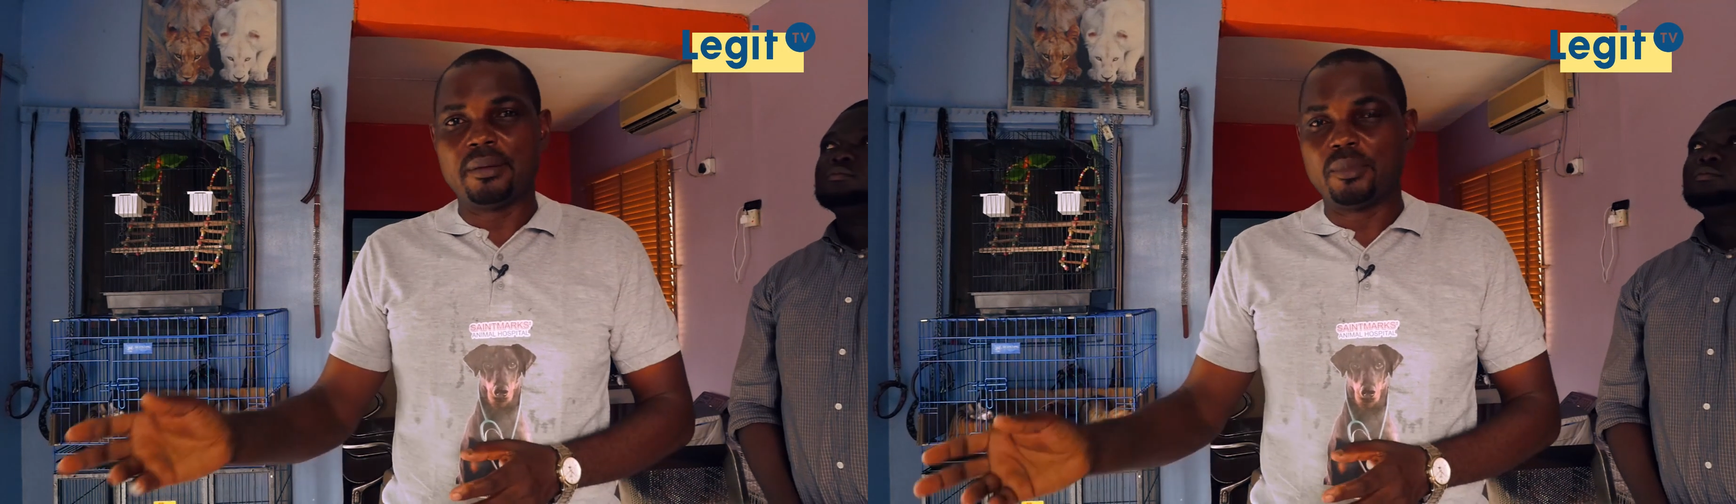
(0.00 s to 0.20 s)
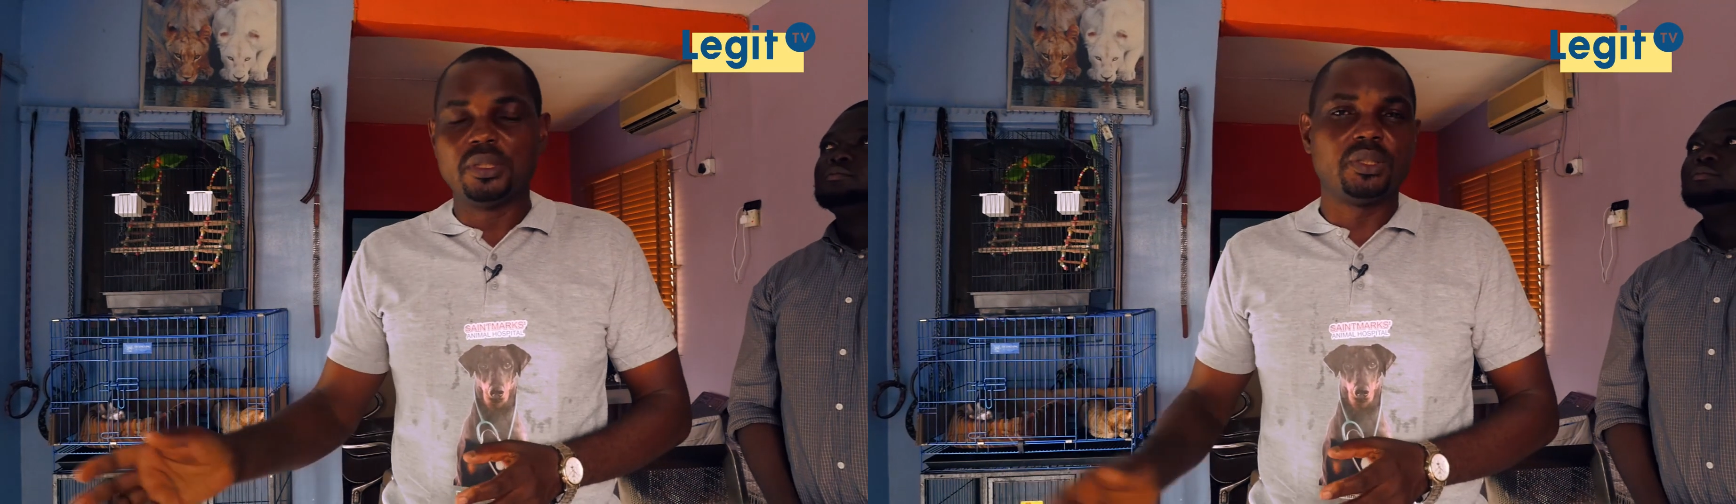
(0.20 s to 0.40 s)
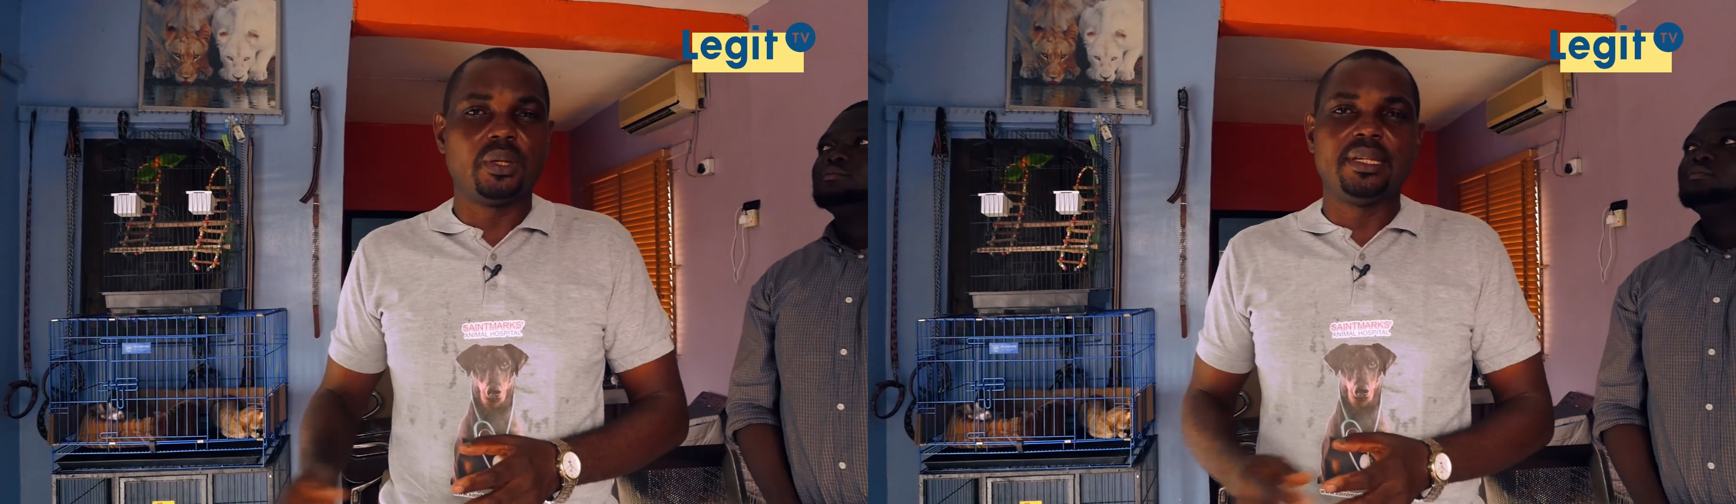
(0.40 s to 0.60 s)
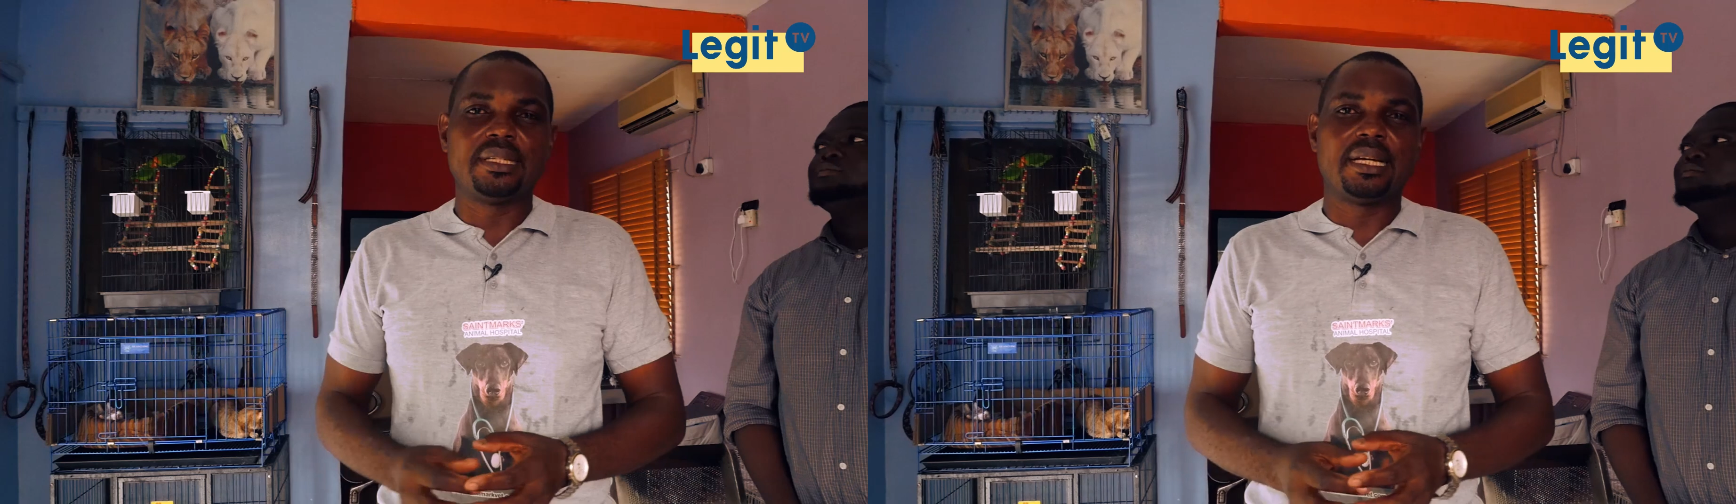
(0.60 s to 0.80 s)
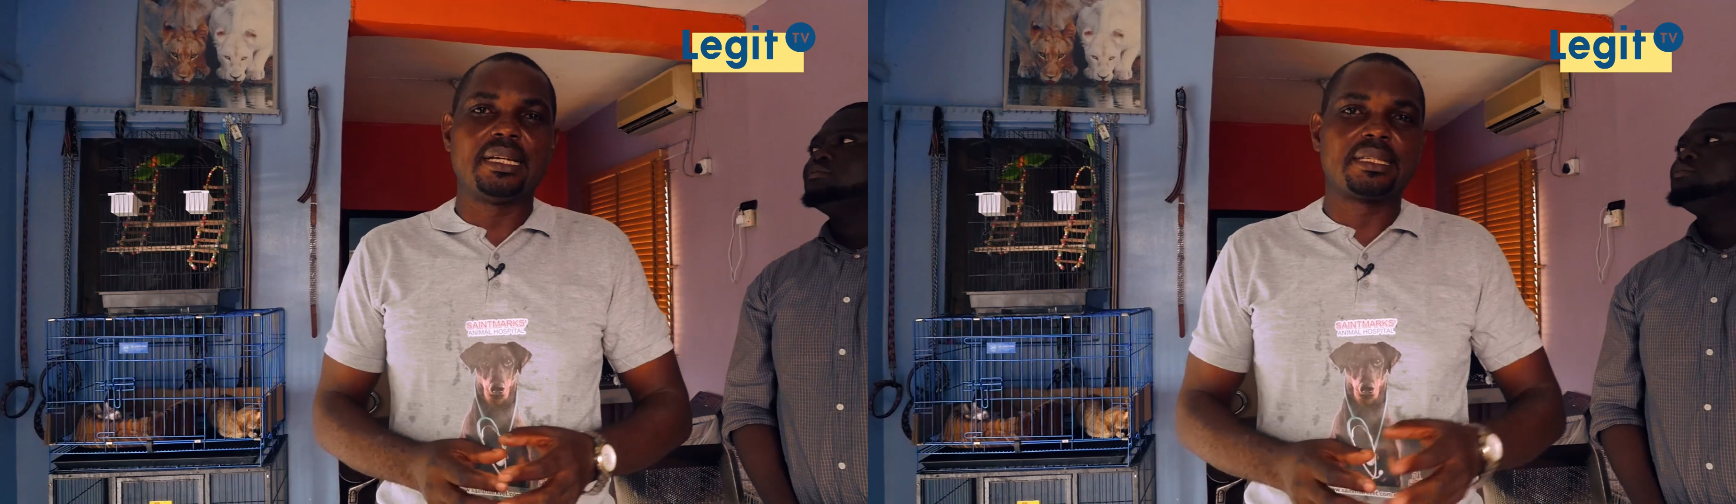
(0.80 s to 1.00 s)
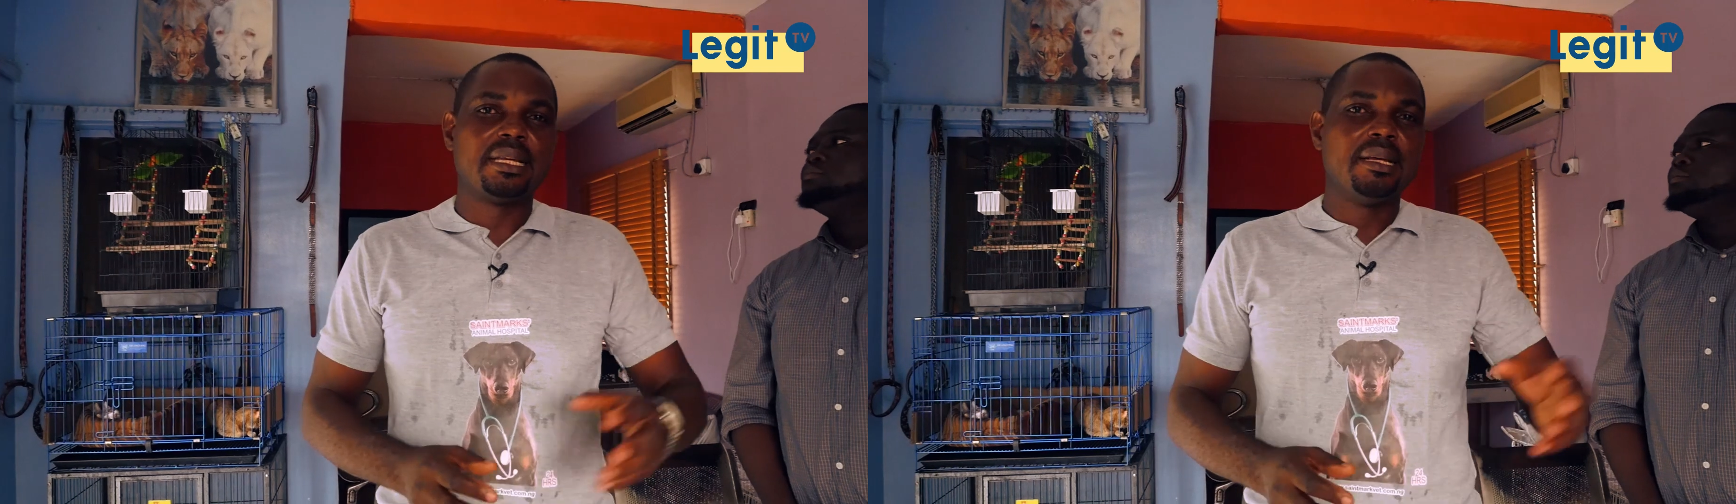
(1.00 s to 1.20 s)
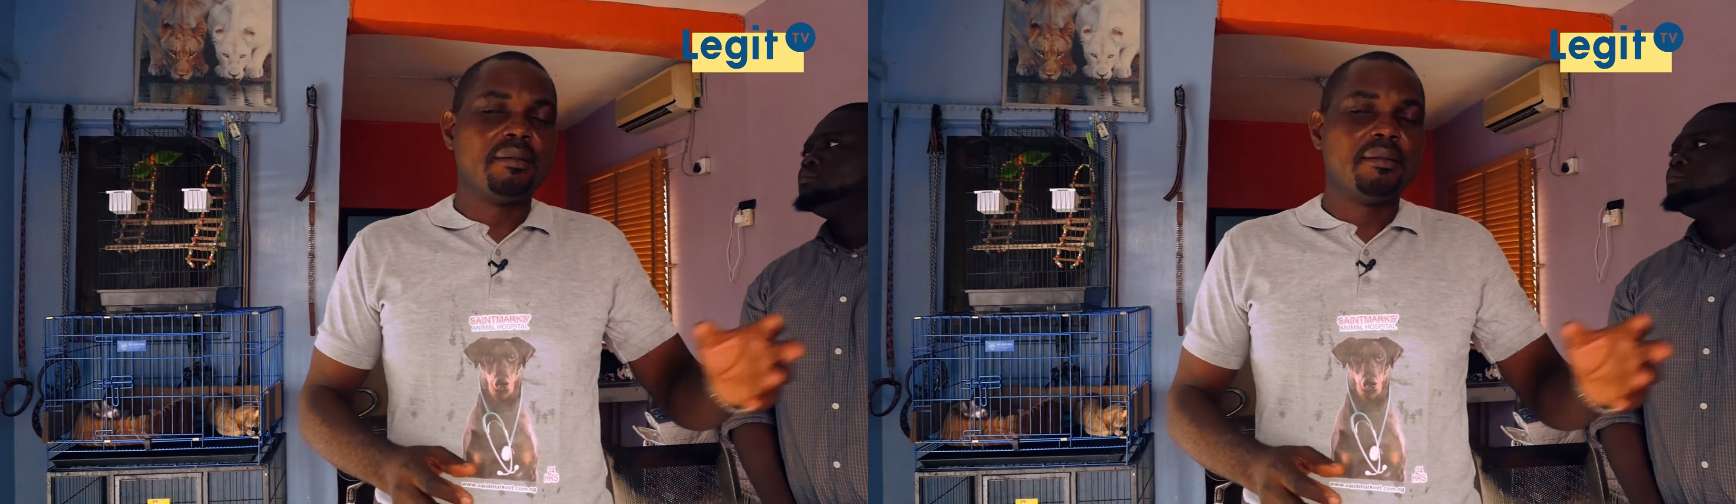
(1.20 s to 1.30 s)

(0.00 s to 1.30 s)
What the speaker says: monitor lizards,